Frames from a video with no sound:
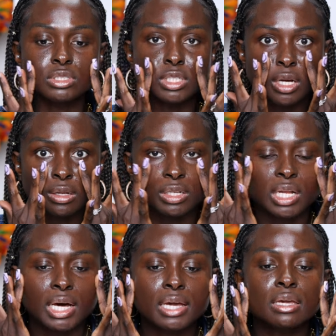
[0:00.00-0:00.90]

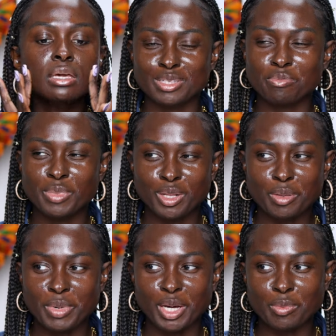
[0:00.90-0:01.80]
gel-like. The Milk
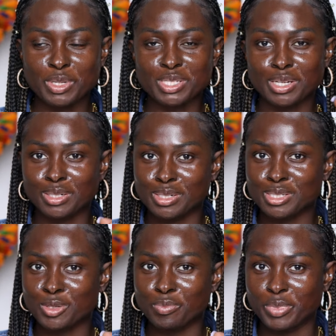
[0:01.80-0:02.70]
Makeup is a
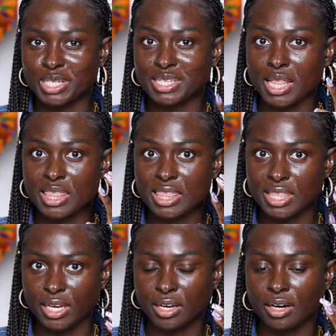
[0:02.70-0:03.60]
little bit
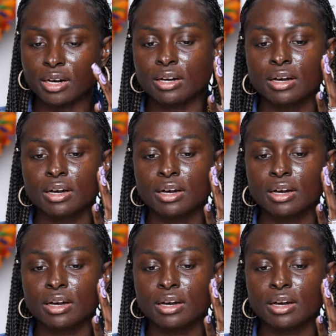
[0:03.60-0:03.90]
thicker.